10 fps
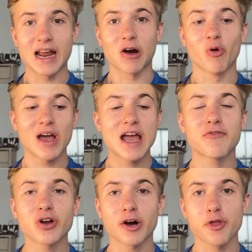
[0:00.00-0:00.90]
Now,
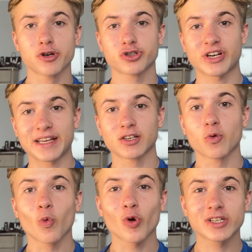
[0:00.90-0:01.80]
every other trait
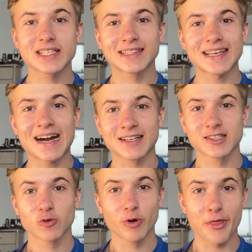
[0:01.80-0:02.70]
works intact
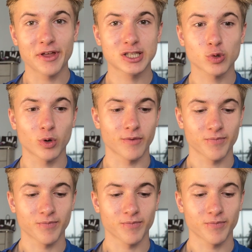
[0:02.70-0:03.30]
with this one,